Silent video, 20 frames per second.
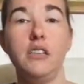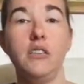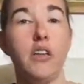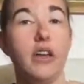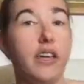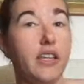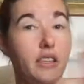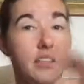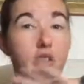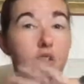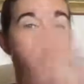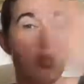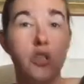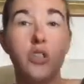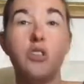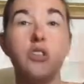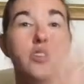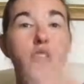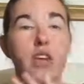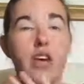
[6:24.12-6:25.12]
like you
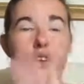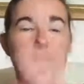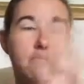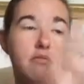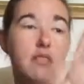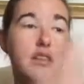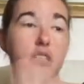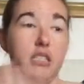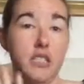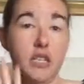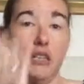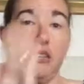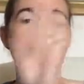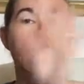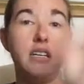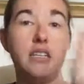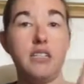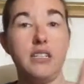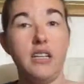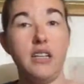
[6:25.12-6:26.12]
can do that until
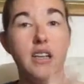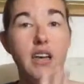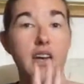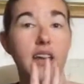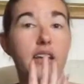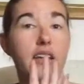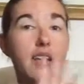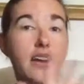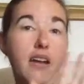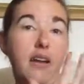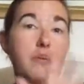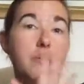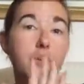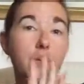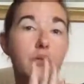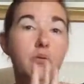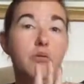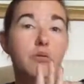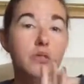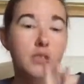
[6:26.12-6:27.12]
they sell out in
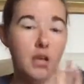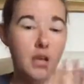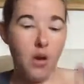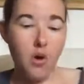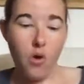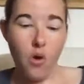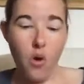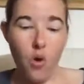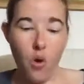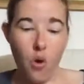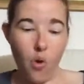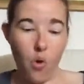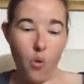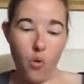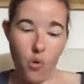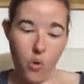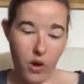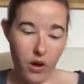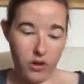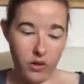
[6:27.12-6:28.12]
April,
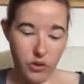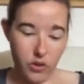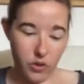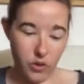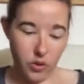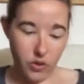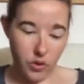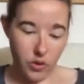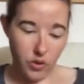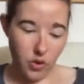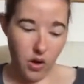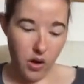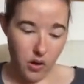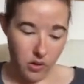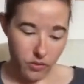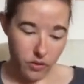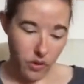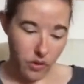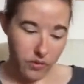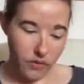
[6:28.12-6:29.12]
or you could
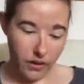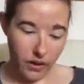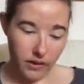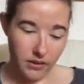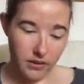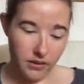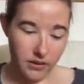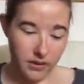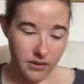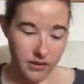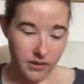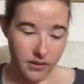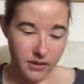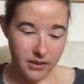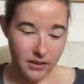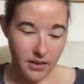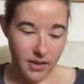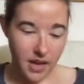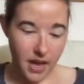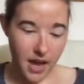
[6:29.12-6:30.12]
hold over
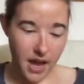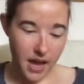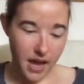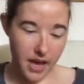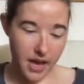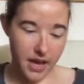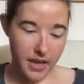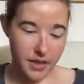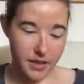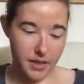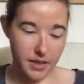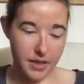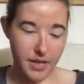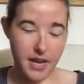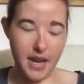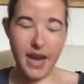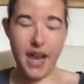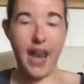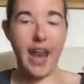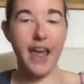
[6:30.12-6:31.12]

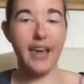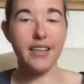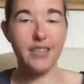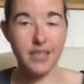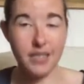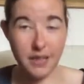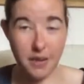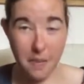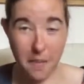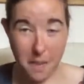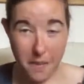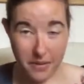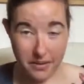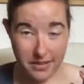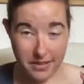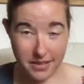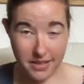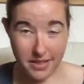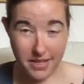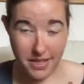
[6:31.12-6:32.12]
and next
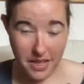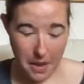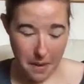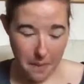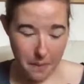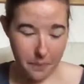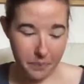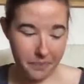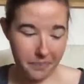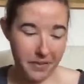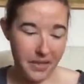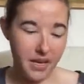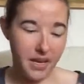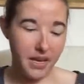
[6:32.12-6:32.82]
month's theme